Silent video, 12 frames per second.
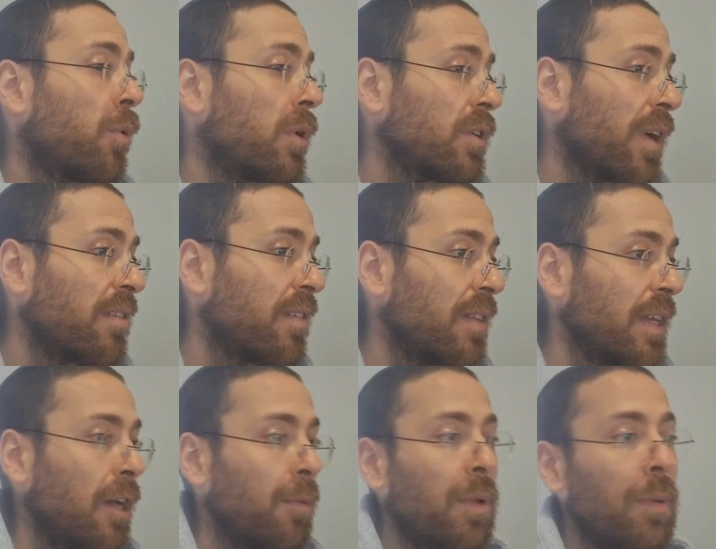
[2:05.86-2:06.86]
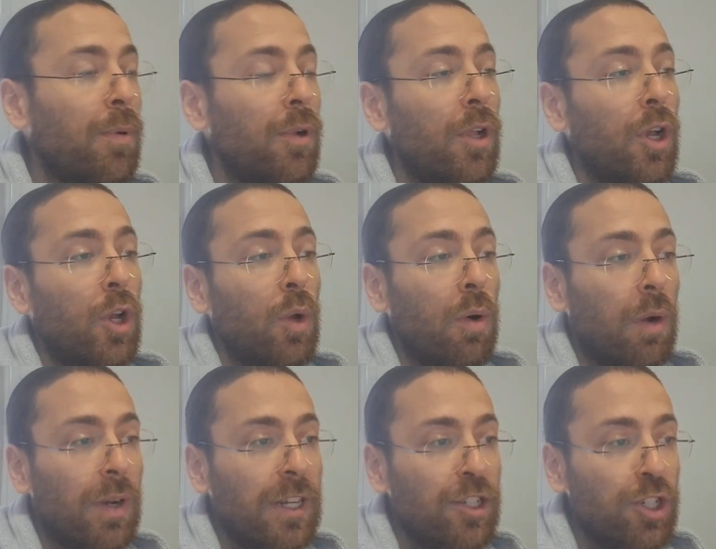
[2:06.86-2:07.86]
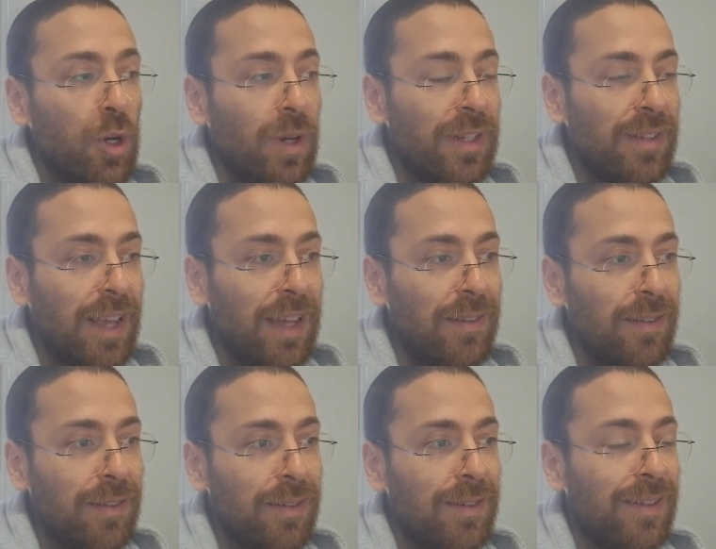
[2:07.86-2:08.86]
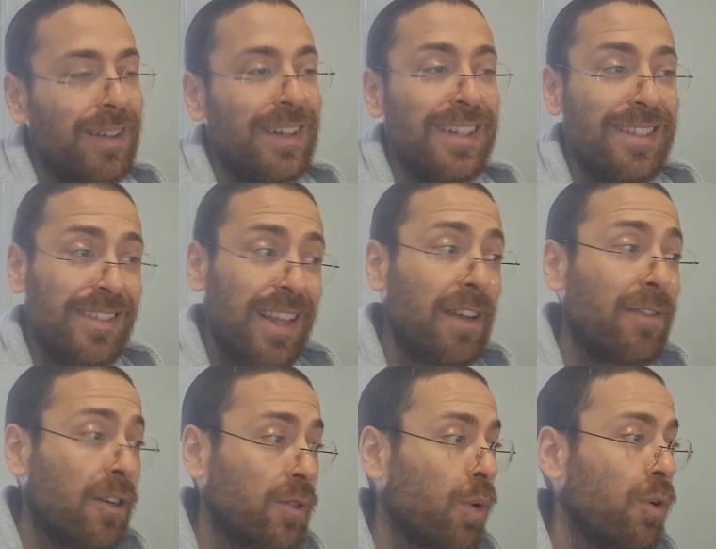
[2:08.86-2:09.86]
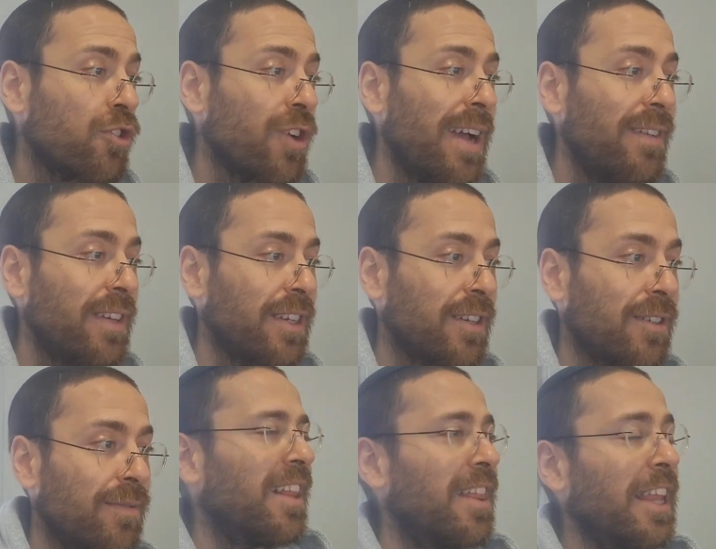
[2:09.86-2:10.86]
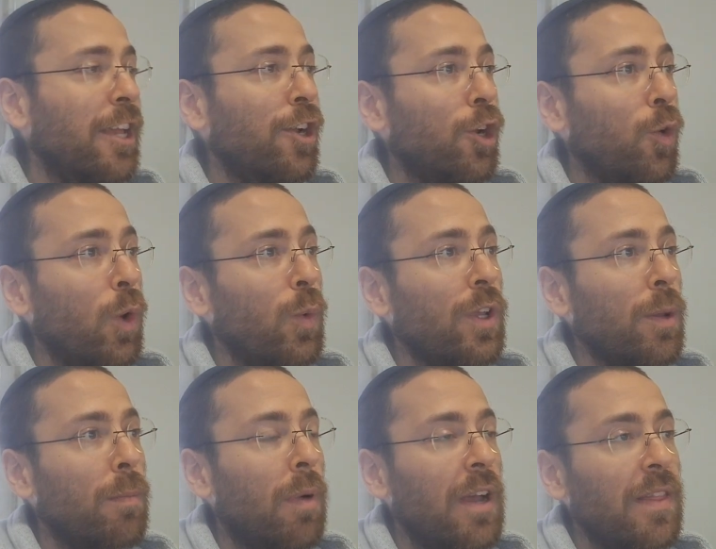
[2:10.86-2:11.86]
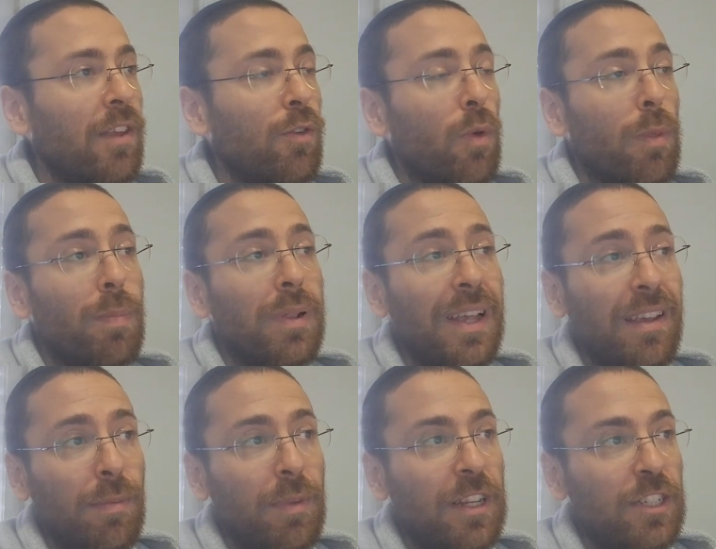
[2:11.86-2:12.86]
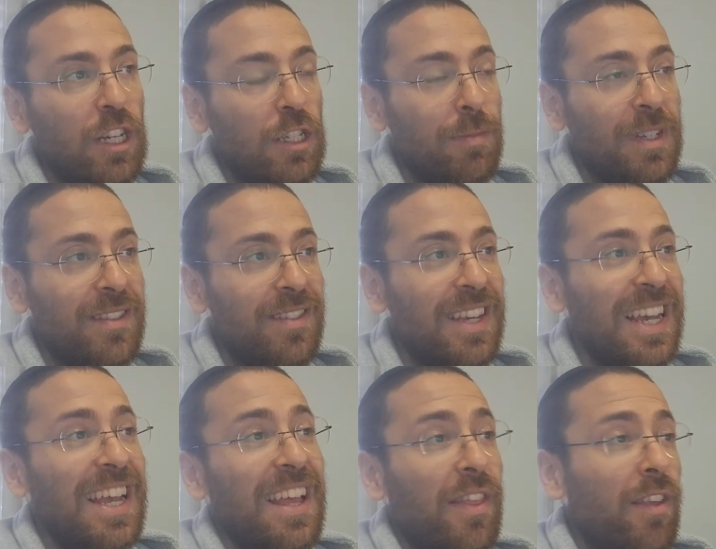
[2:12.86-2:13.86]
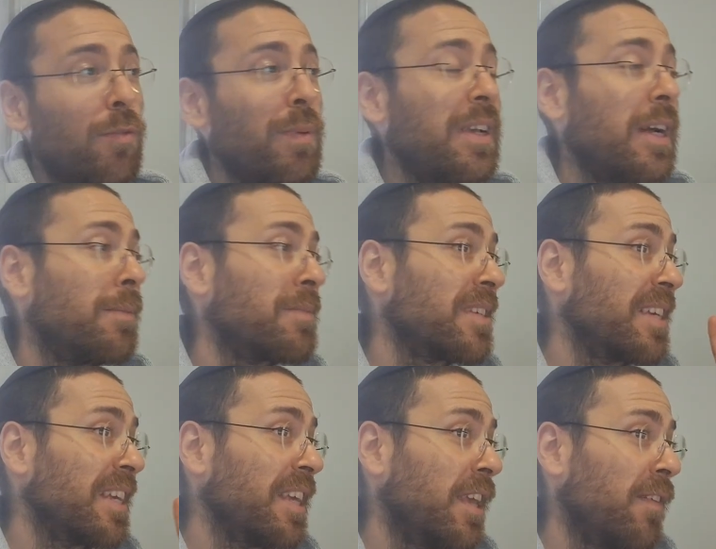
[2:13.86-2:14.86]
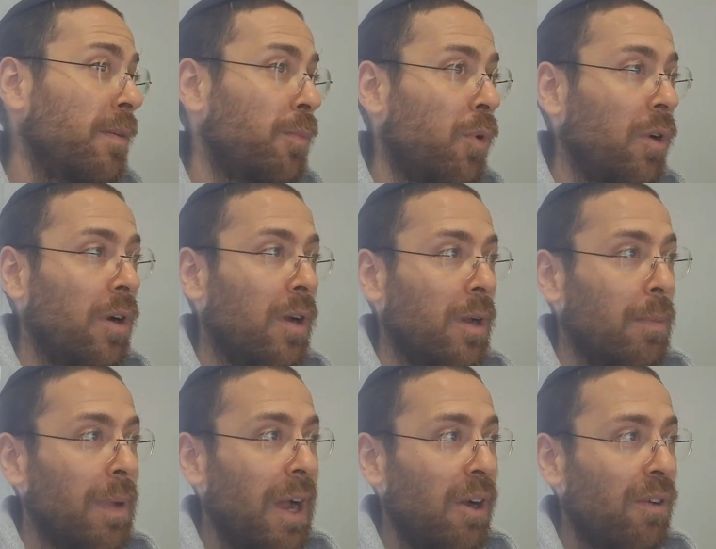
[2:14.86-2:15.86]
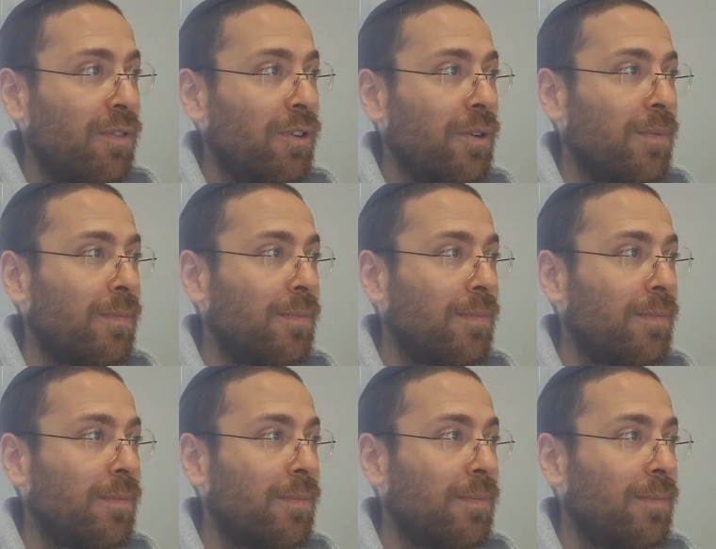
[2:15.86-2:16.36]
more aggressively on people who already showed intent instead of on cold traffic. Later, when we combine this with placement adjustments, this becomes even more powerful.